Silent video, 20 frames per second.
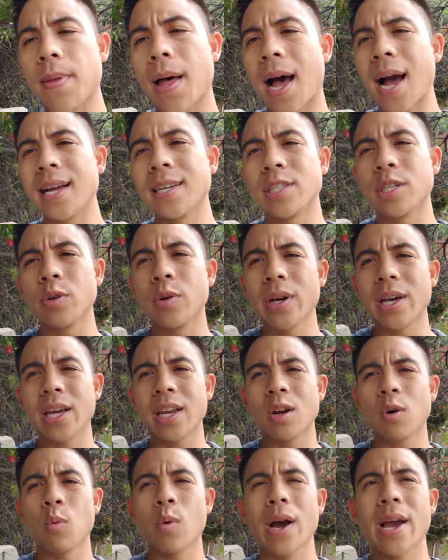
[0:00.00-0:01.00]
I do it
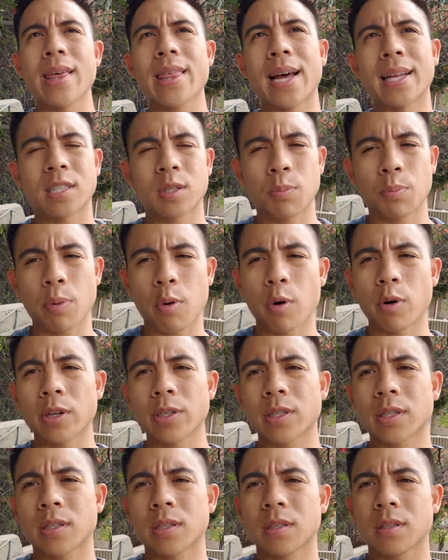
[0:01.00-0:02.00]
in a way that
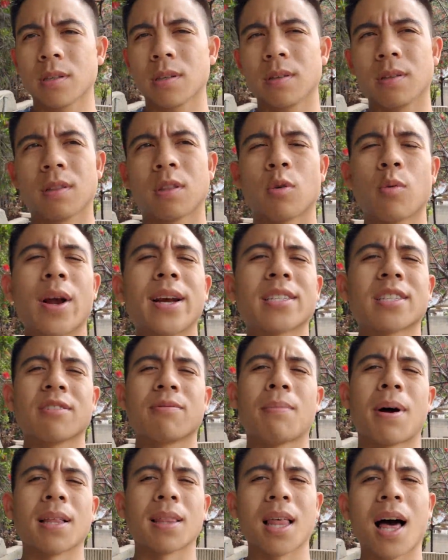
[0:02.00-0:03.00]
supports the rest
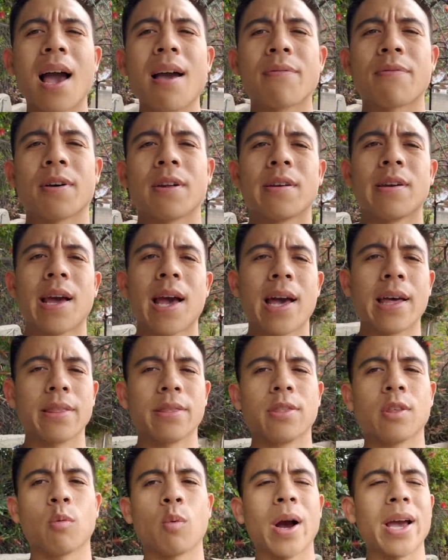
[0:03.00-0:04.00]
of my life
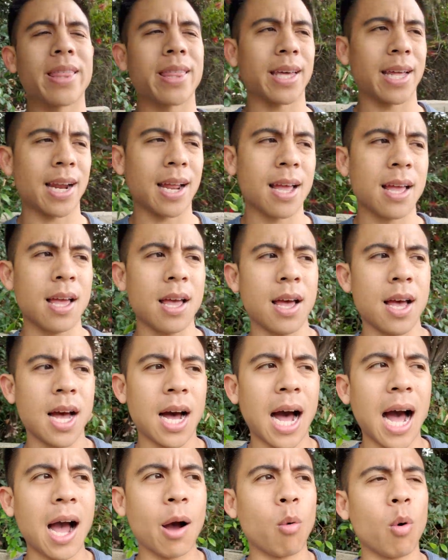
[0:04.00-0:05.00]
and the way that
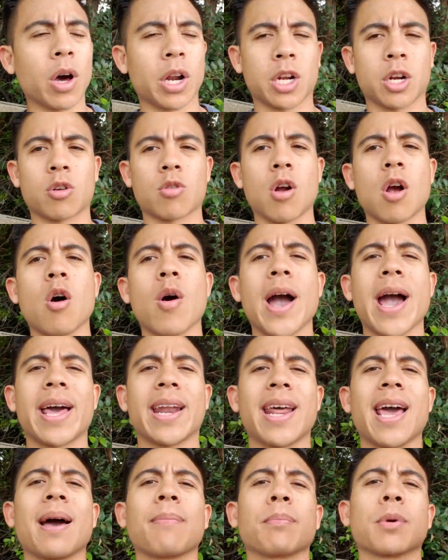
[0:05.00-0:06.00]
I want to grow
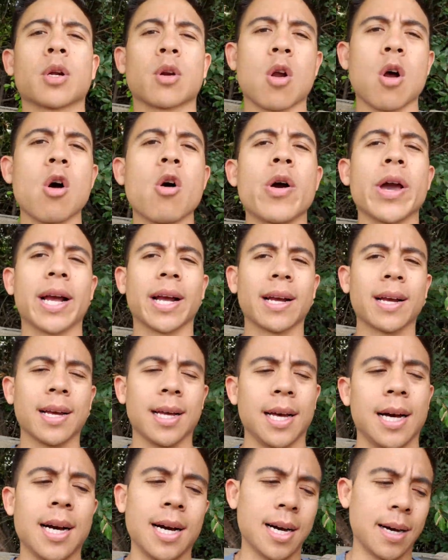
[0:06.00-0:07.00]
and am growing
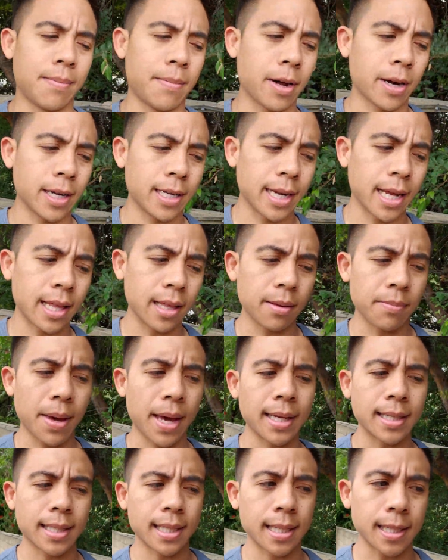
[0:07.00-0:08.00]
on a daily
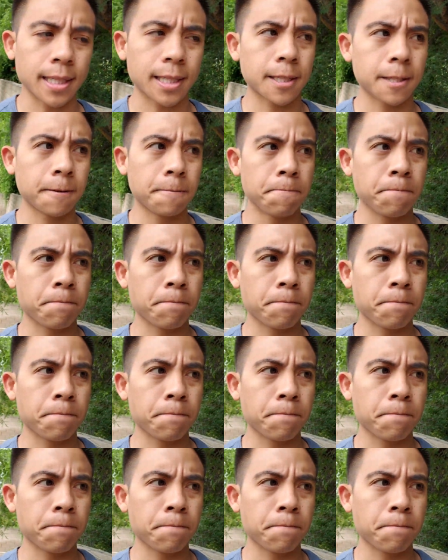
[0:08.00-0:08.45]
basis.